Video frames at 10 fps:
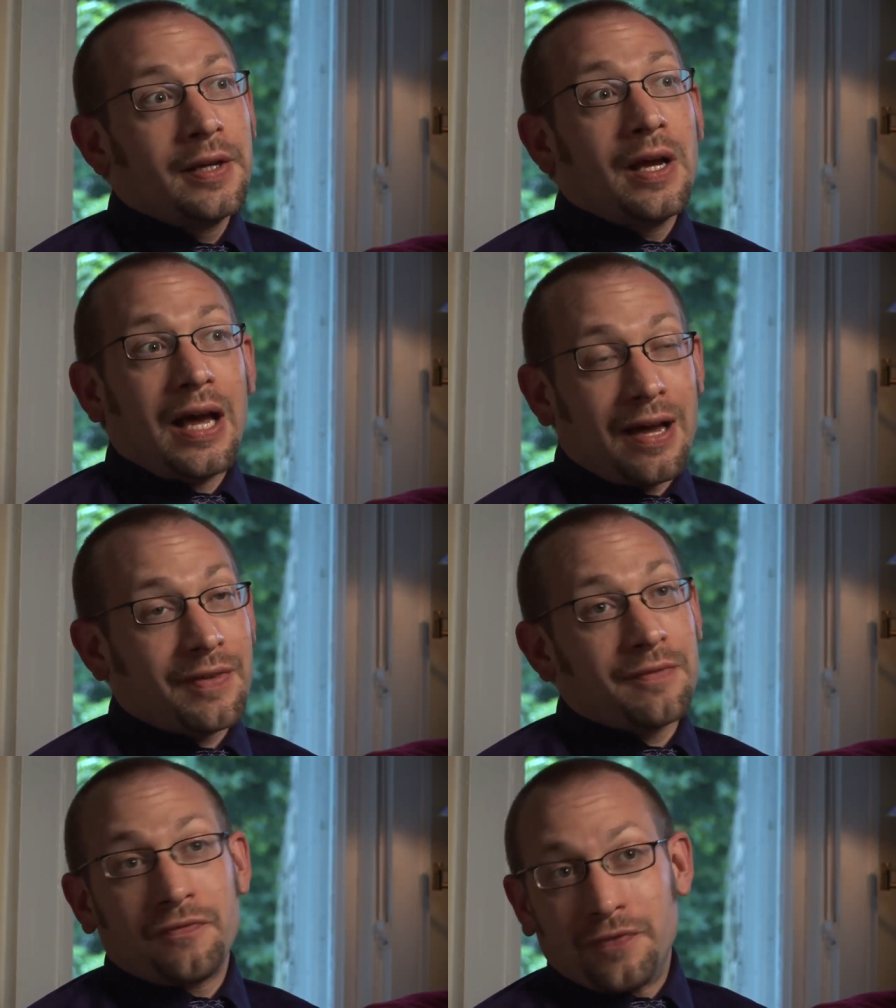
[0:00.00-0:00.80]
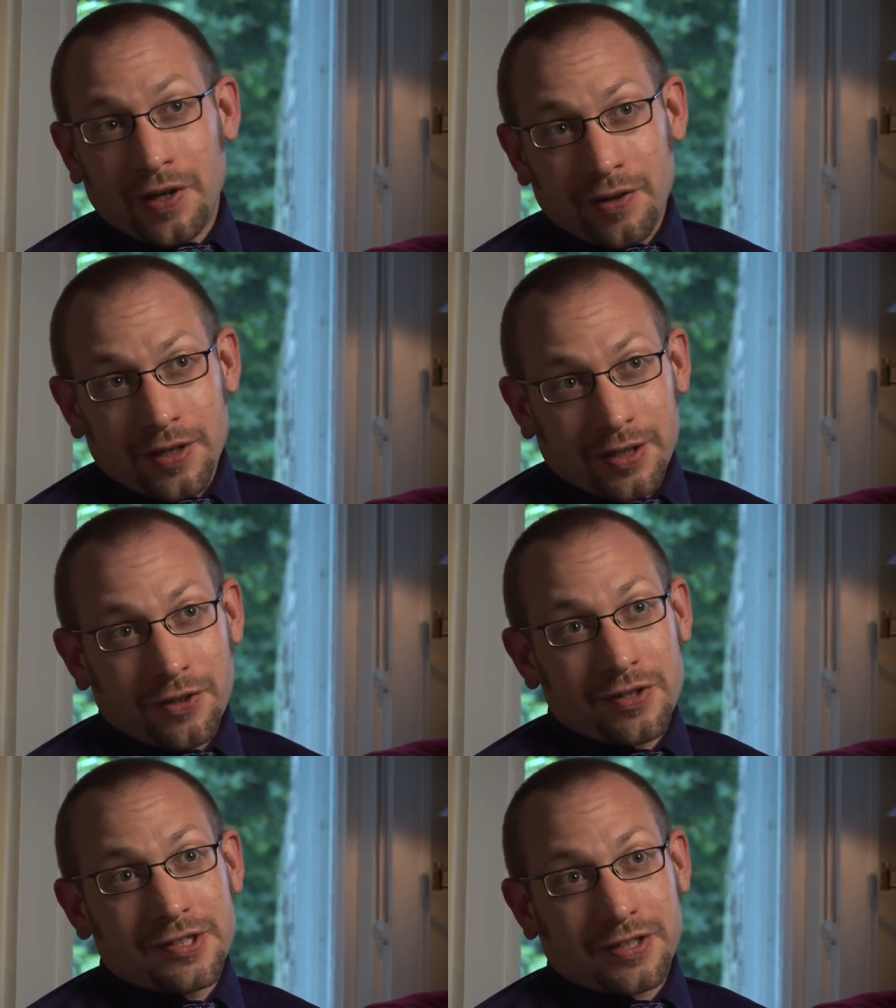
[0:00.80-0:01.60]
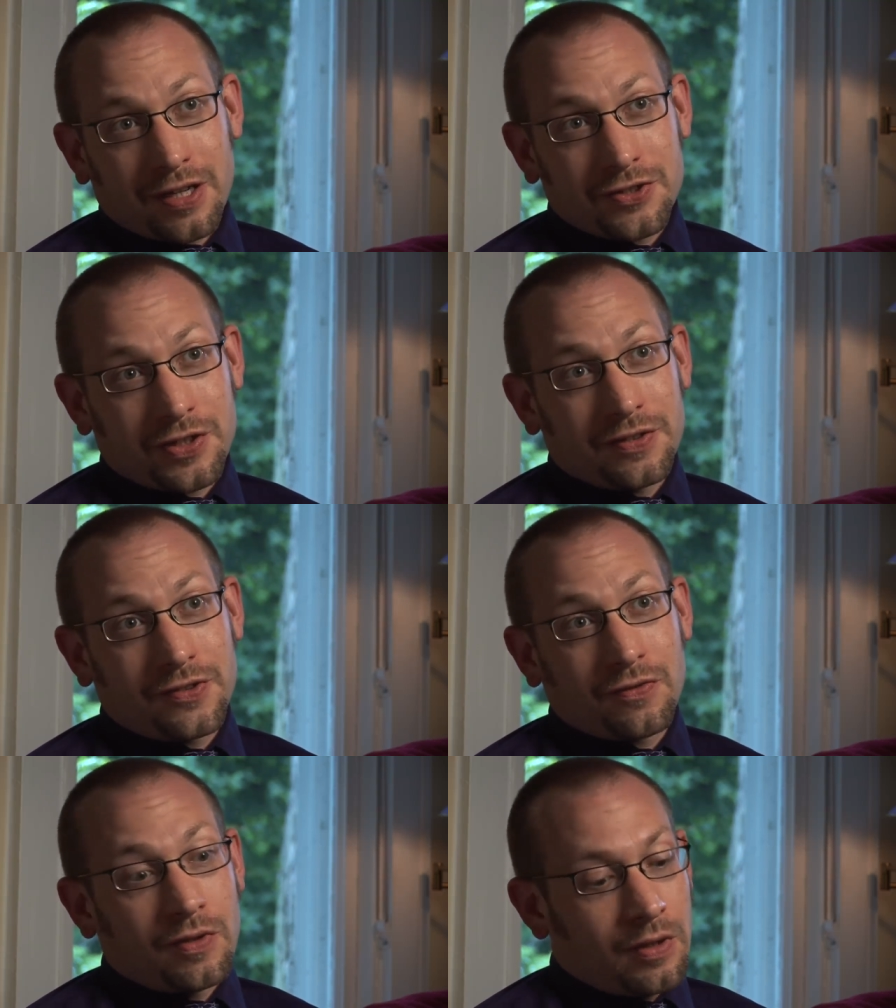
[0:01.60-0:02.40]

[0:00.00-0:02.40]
having very clear discussions.